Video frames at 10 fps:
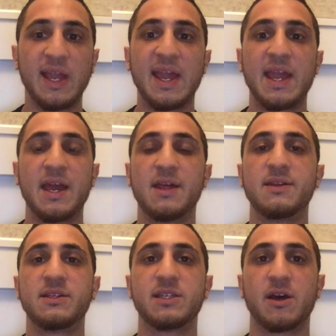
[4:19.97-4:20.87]

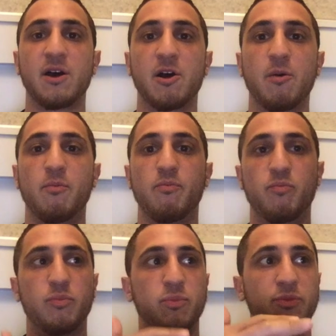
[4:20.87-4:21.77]
And
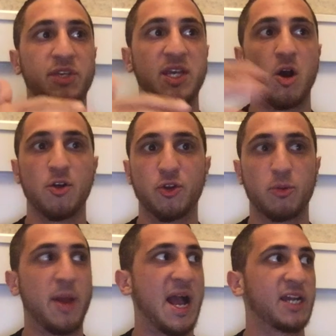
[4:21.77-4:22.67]
the other
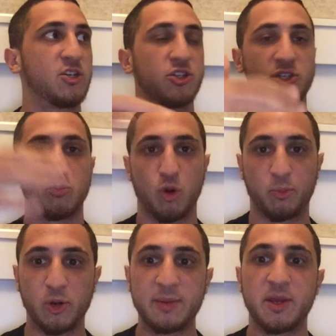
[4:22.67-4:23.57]
packages, the more
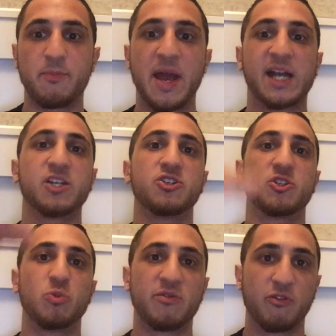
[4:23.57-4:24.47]
premium packages,
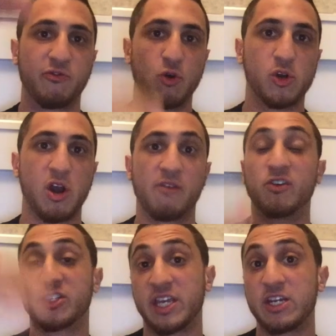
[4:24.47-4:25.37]
we have a full
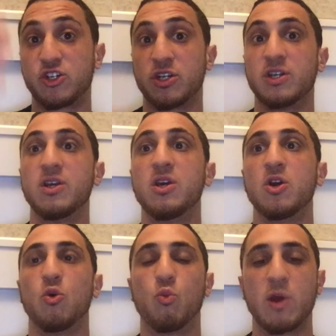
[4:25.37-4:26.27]
conversation
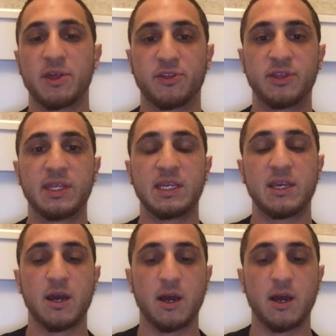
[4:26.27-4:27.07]
with the